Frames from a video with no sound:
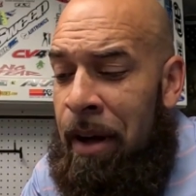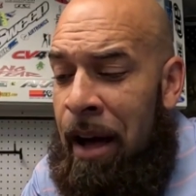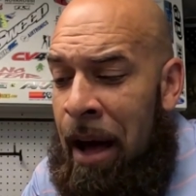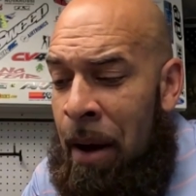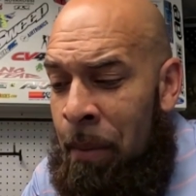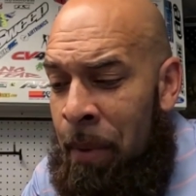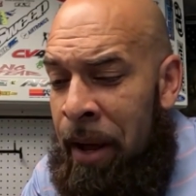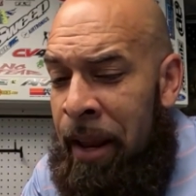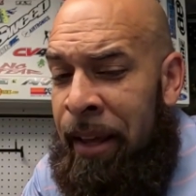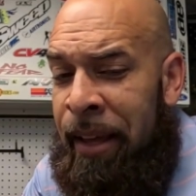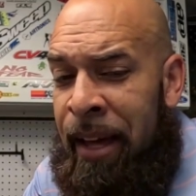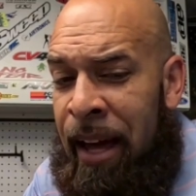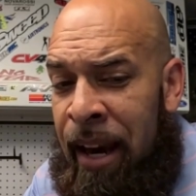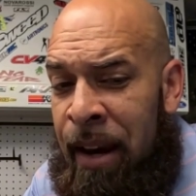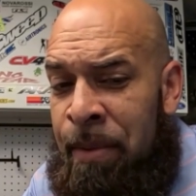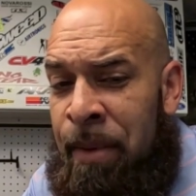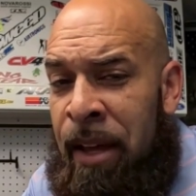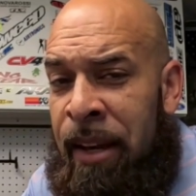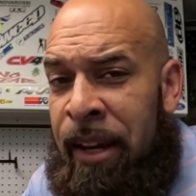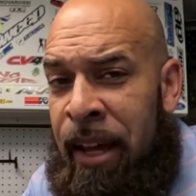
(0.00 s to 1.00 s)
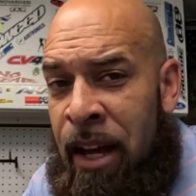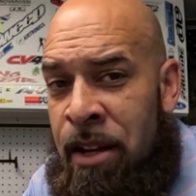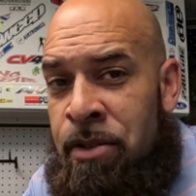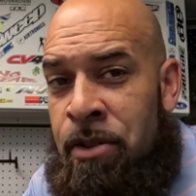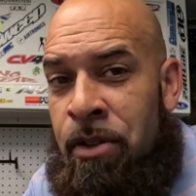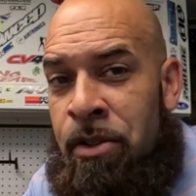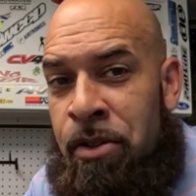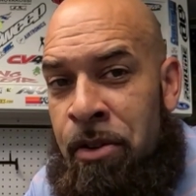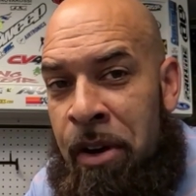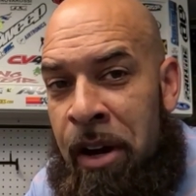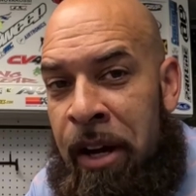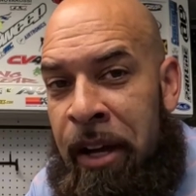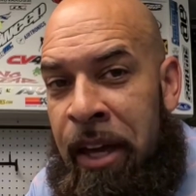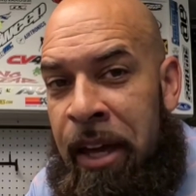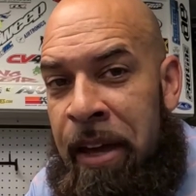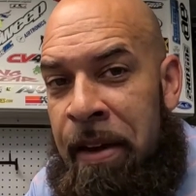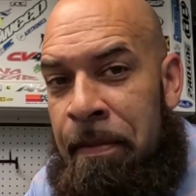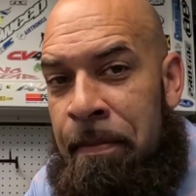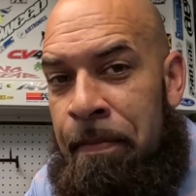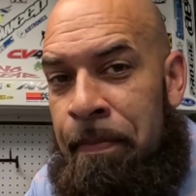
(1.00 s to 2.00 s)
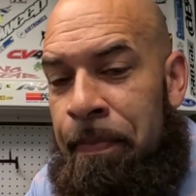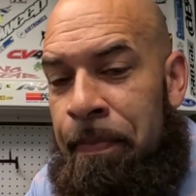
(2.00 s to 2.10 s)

I went and got him that nitro truggy.